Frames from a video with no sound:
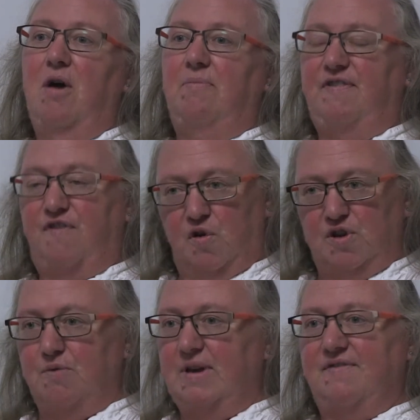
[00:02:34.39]
before
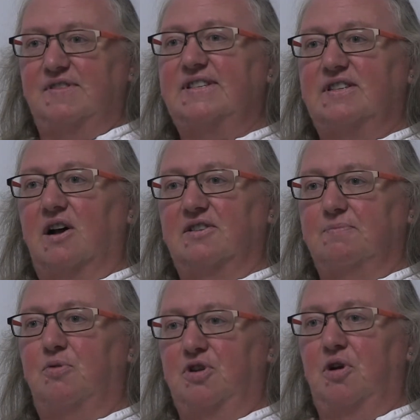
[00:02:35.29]
you even start to
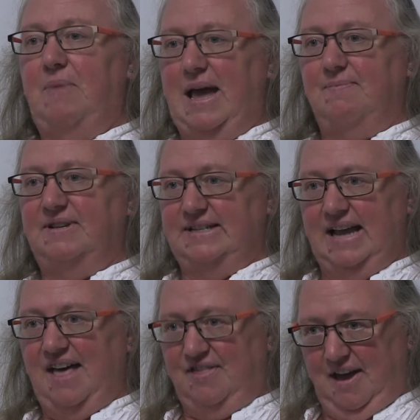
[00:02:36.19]
put your paper
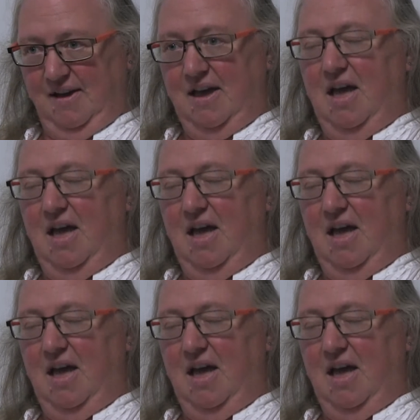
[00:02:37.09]
together,